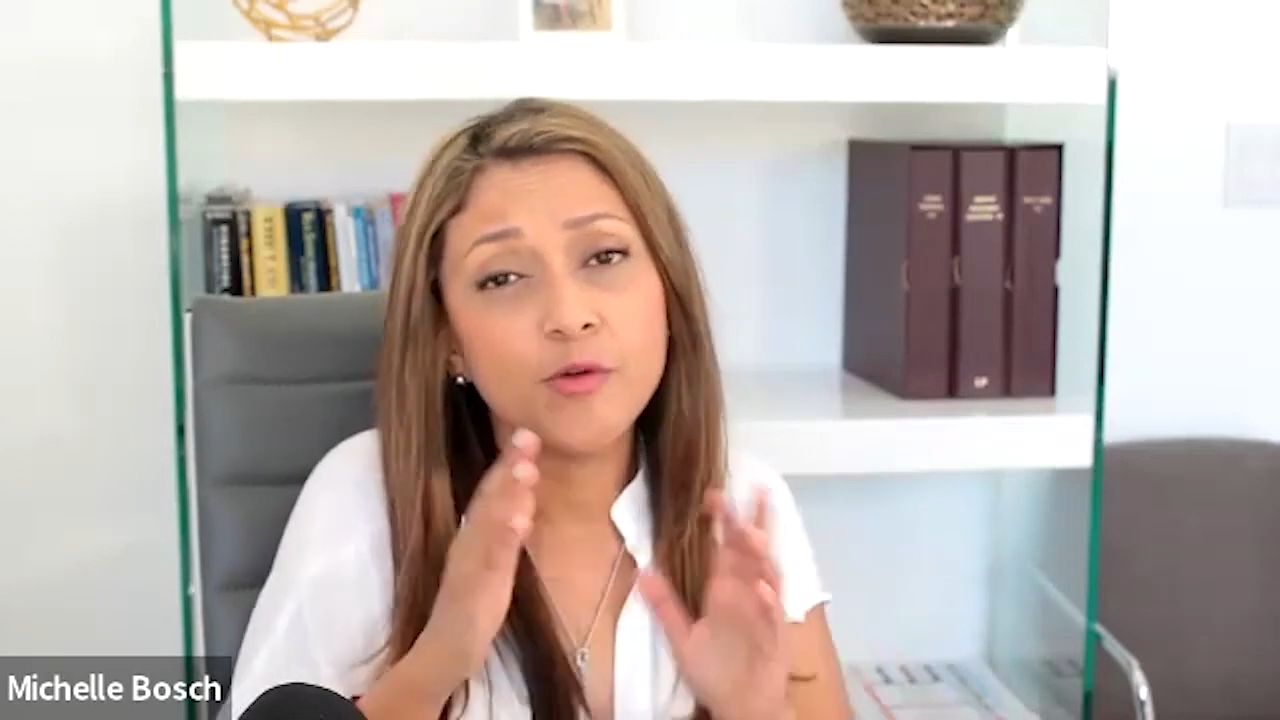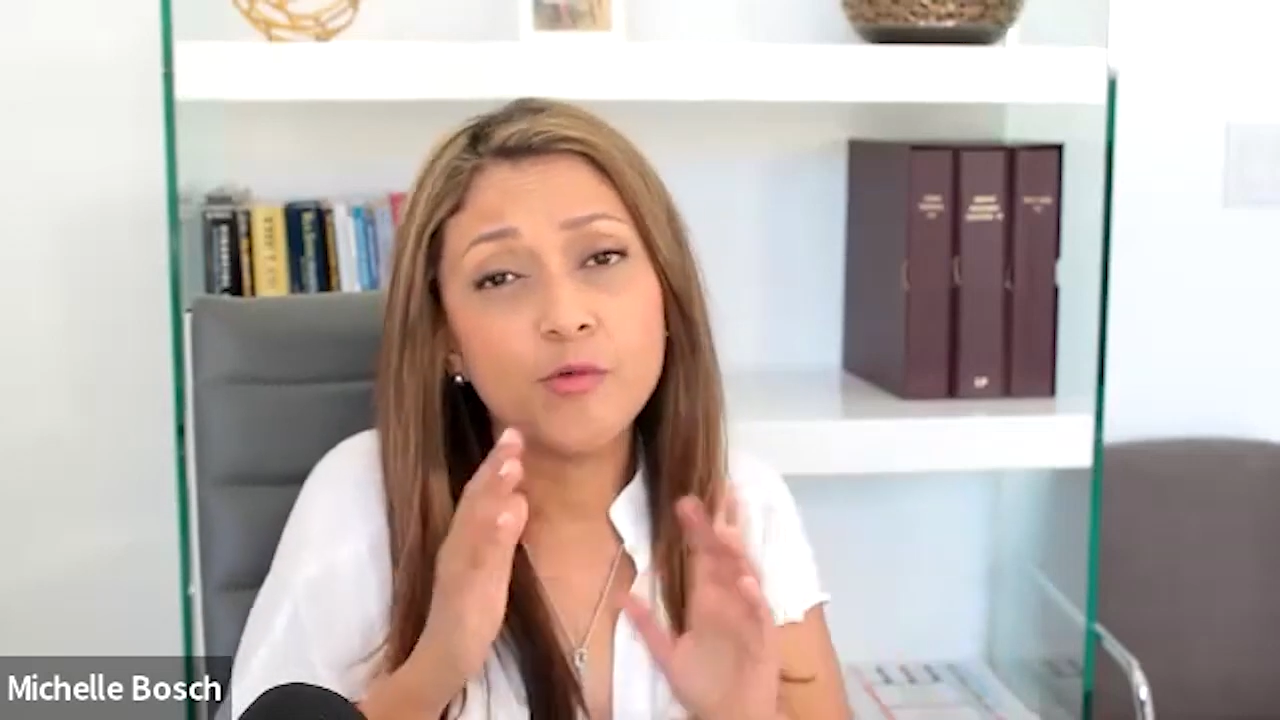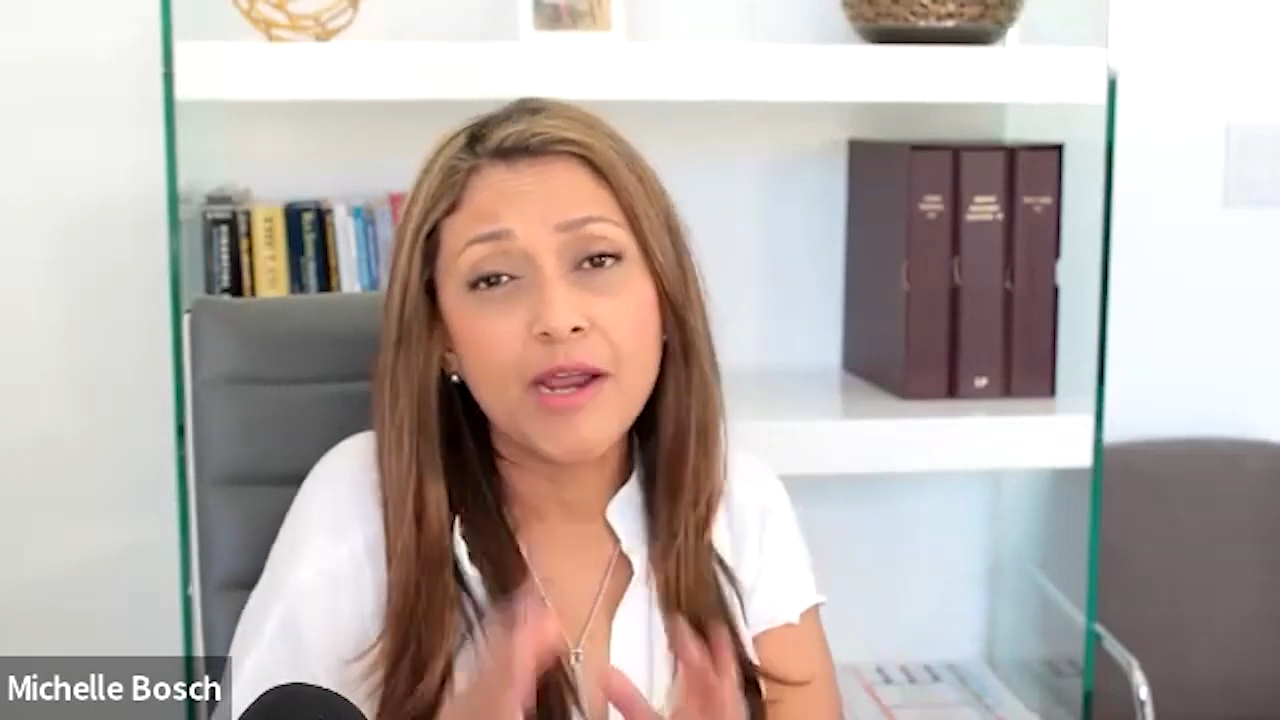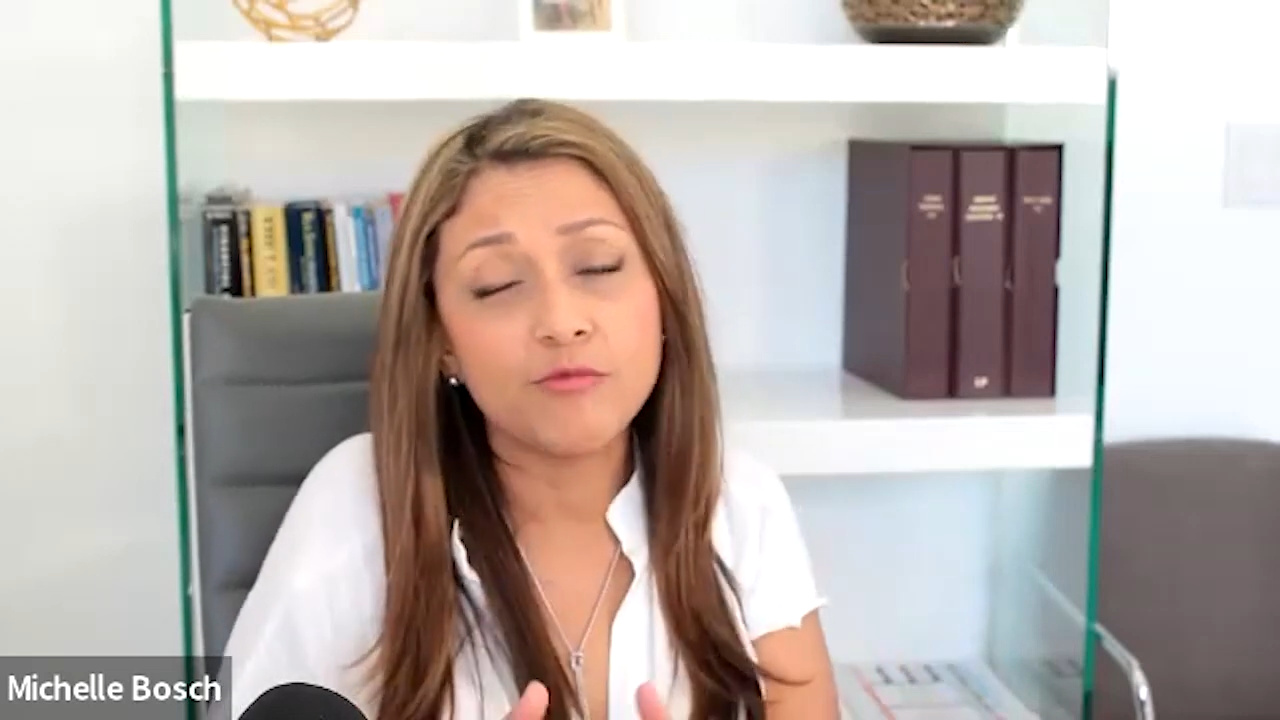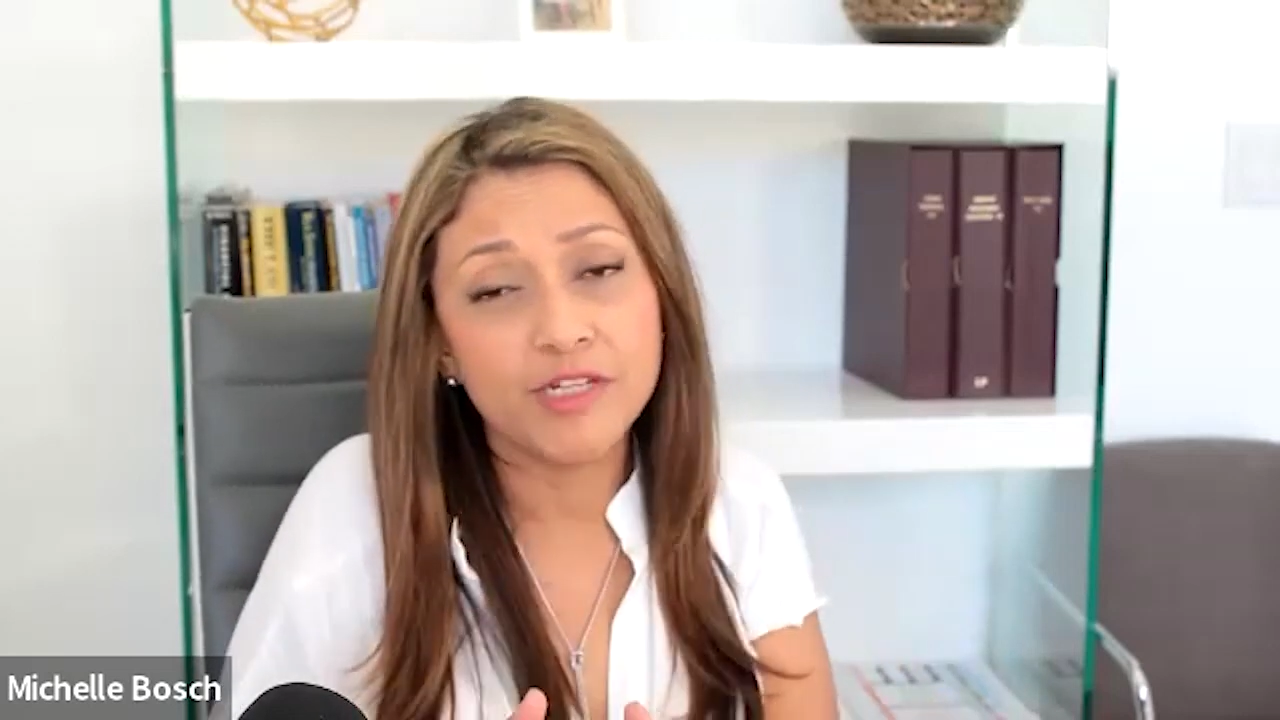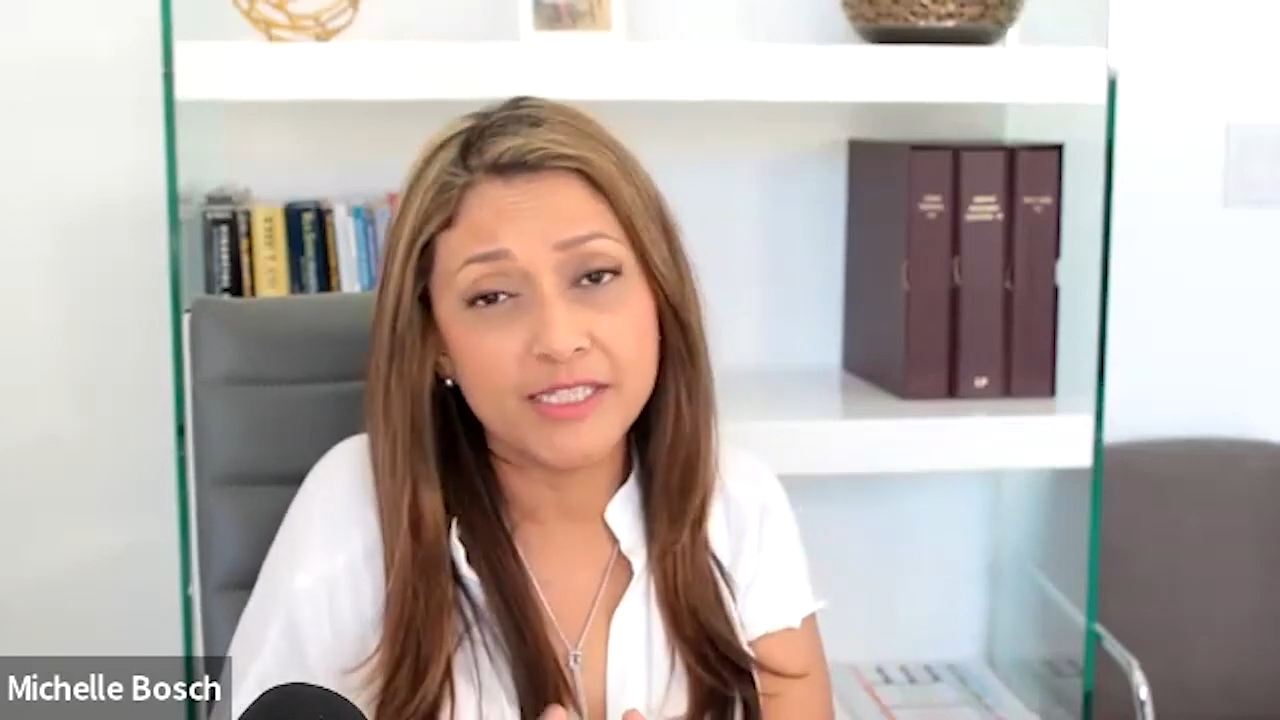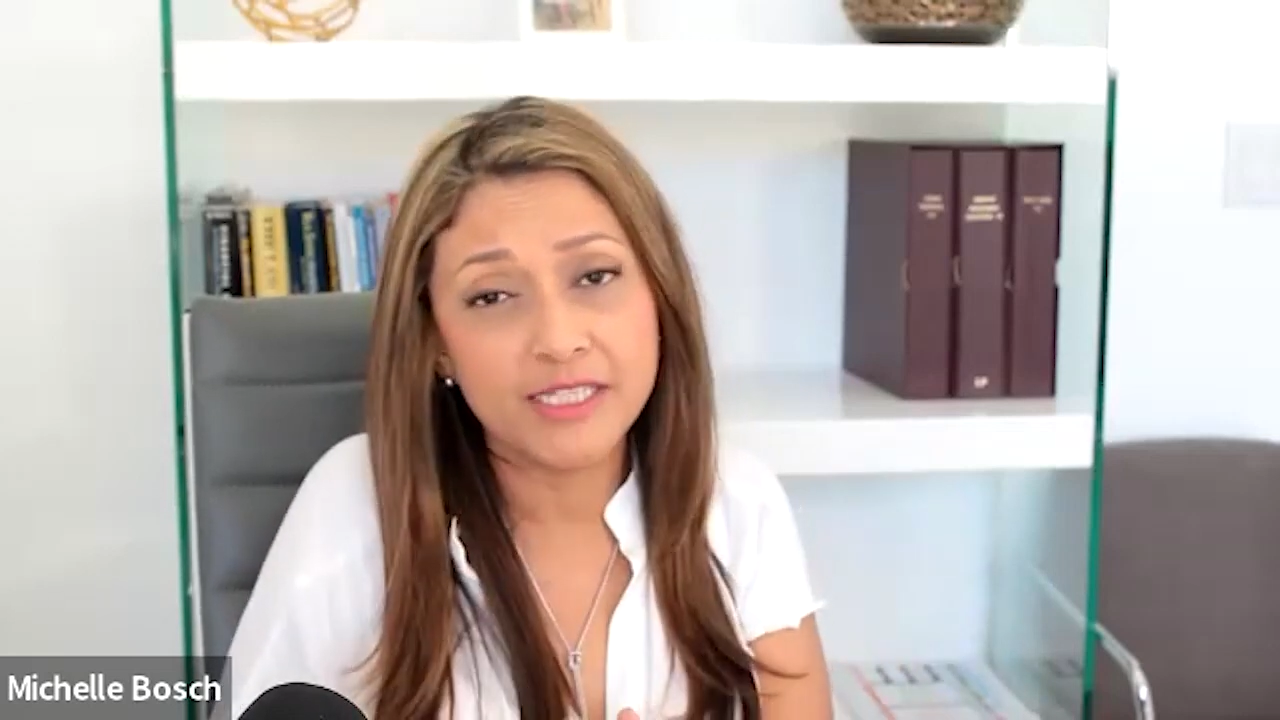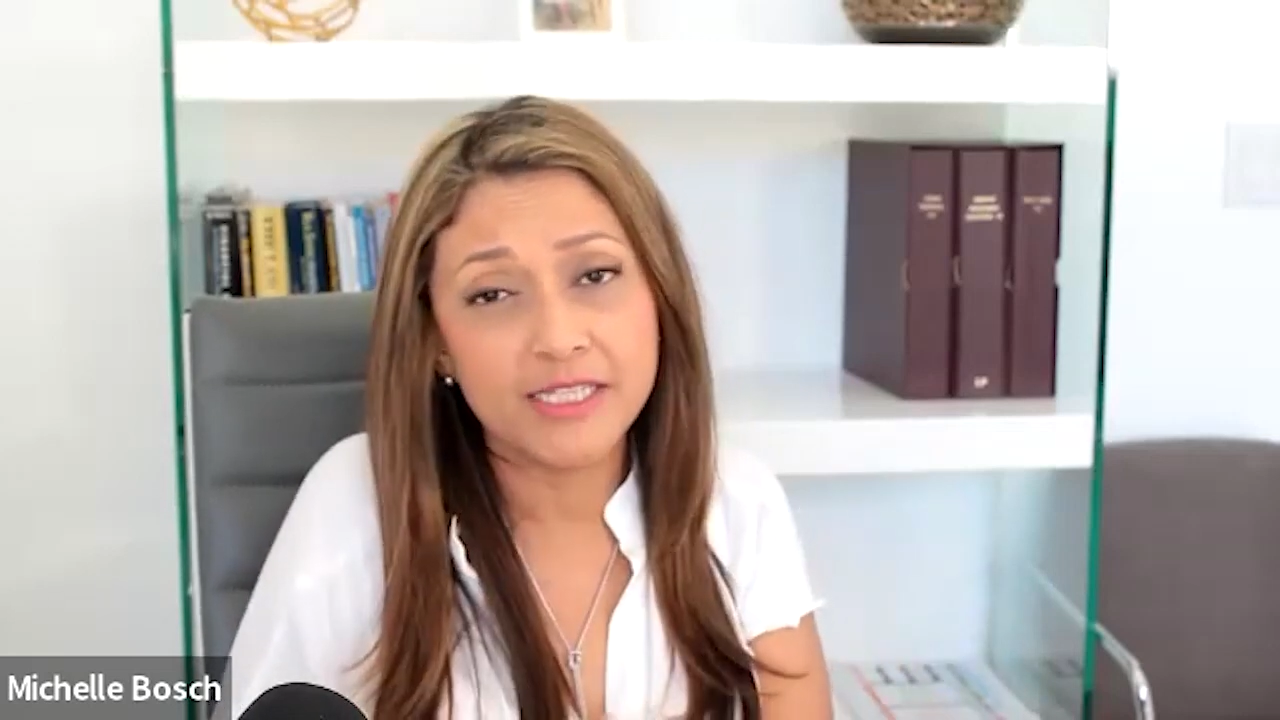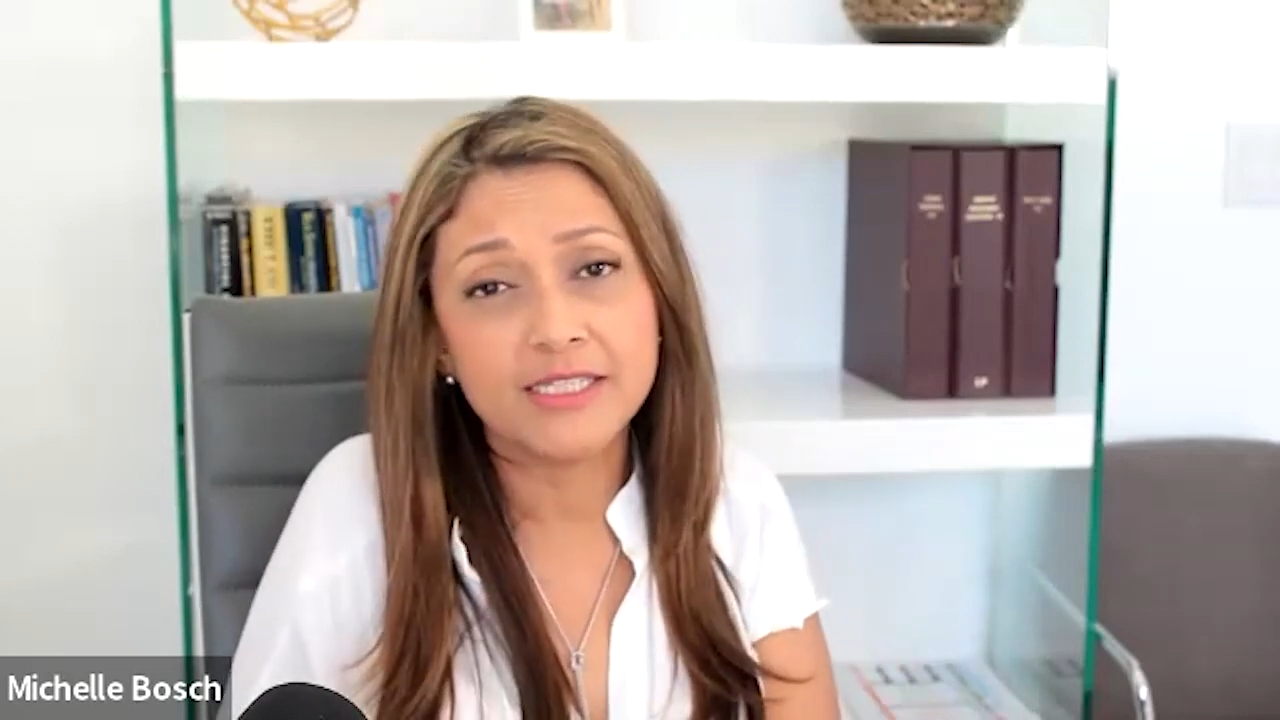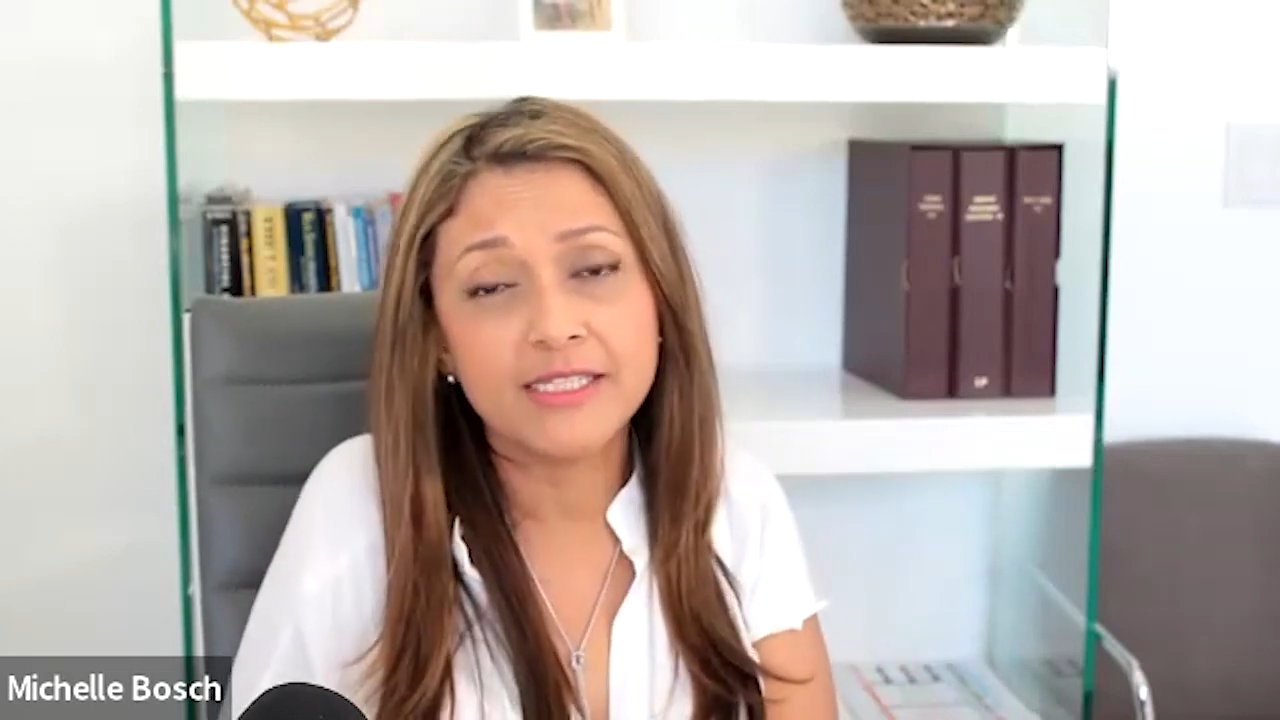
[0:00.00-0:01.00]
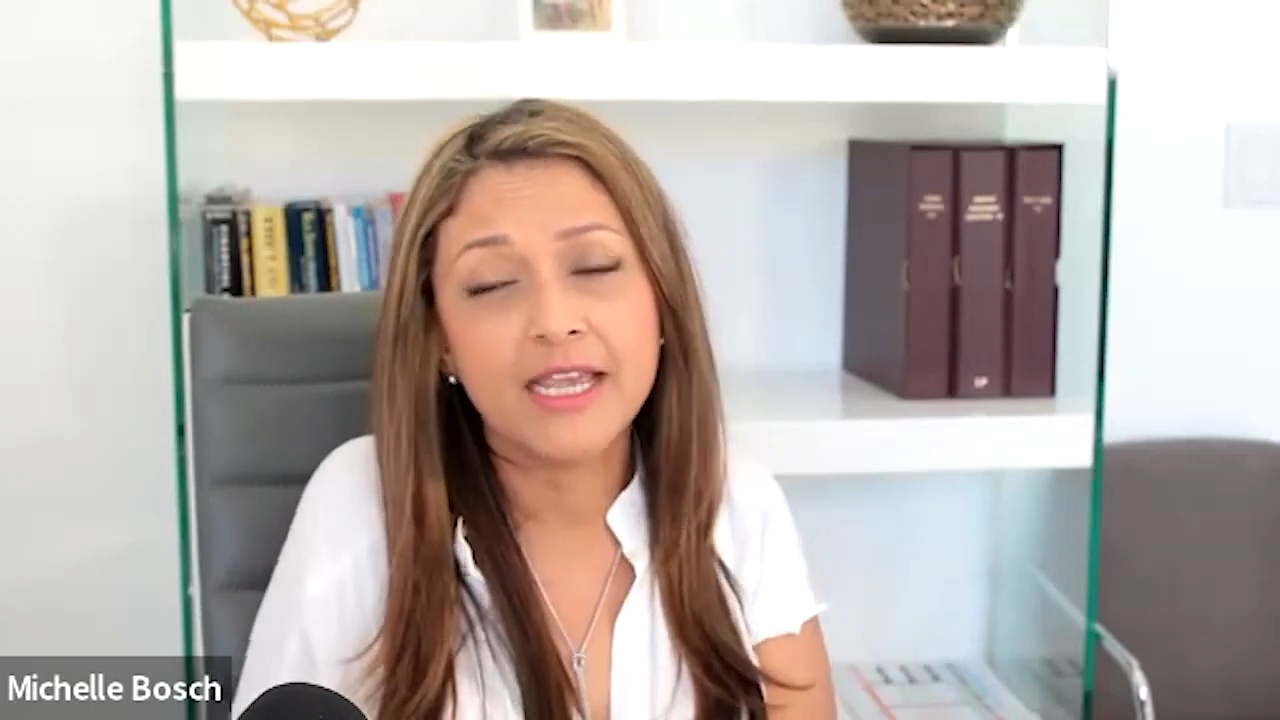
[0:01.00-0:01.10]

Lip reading: the right reasons,